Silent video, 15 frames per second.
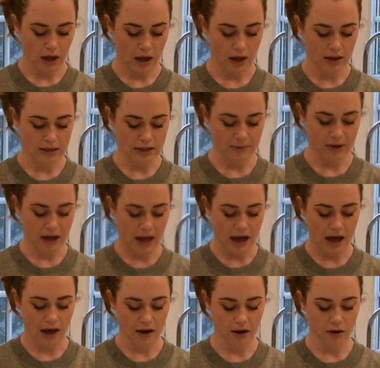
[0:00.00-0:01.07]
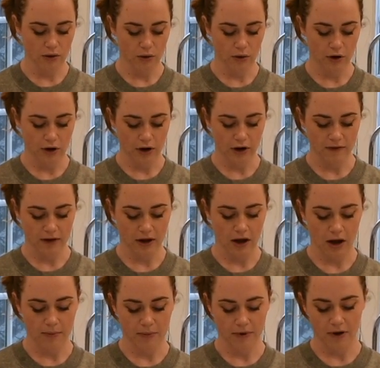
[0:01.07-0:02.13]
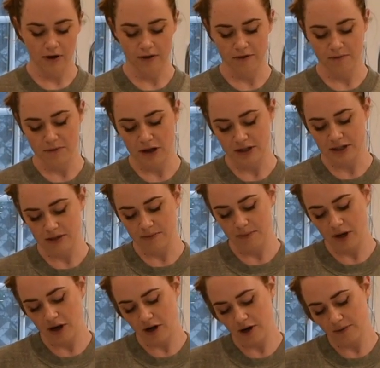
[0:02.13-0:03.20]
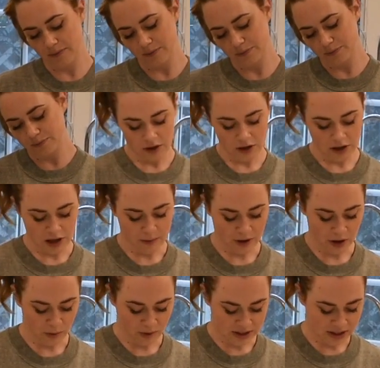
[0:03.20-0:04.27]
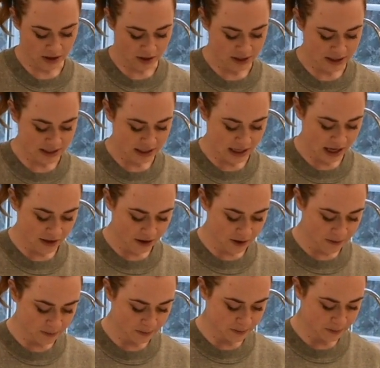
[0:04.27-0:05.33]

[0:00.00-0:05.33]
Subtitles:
And I'm gonna add 1/4 cup of melted butter. Then we're gonna whisk all this together.